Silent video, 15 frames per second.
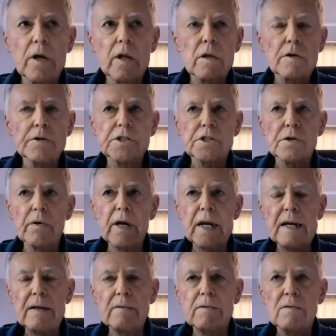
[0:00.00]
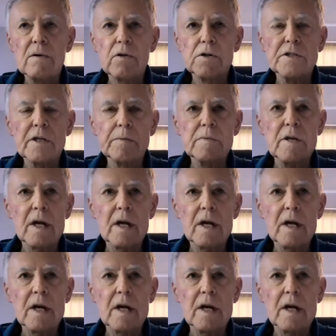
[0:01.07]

One of those three, or